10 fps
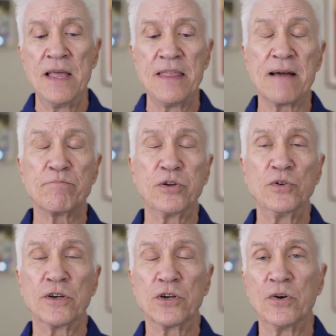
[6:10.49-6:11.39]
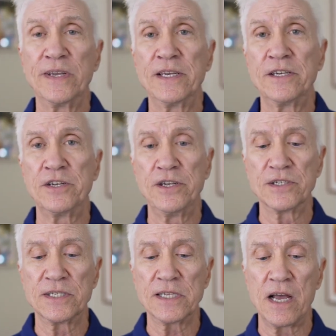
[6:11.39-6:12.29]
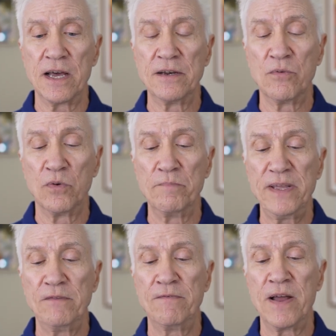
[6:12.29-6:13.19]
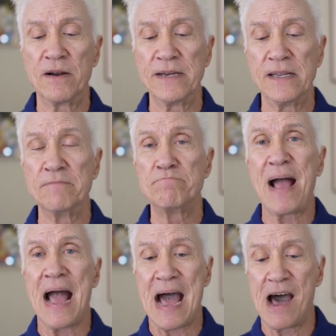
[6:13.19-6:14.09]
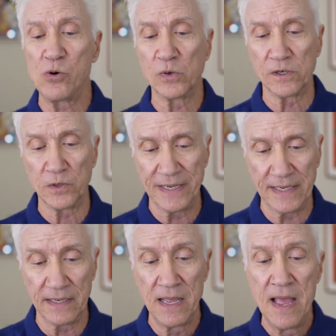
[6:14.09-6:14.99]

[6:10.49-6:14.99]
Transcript: That Pluto going into your sun will be very empowering